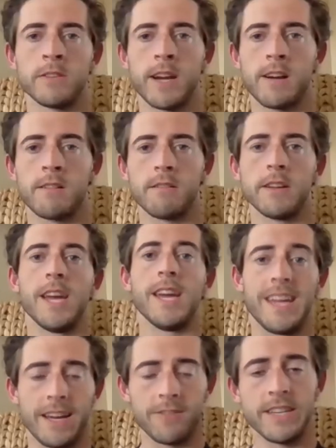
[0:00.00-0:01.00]
down,
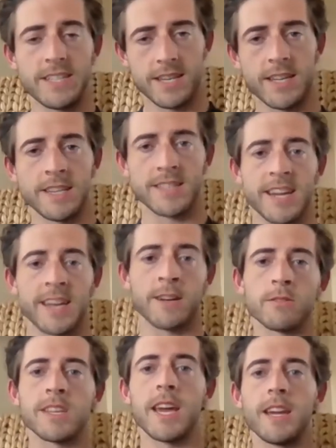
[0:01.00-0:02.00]
at least in San
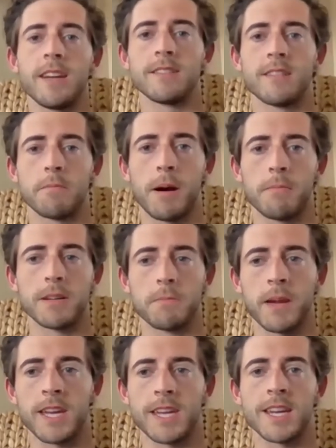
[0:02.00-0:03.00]
Jose, as the public
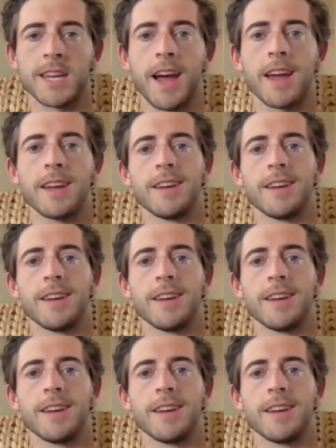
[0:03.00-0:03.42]
banking guy.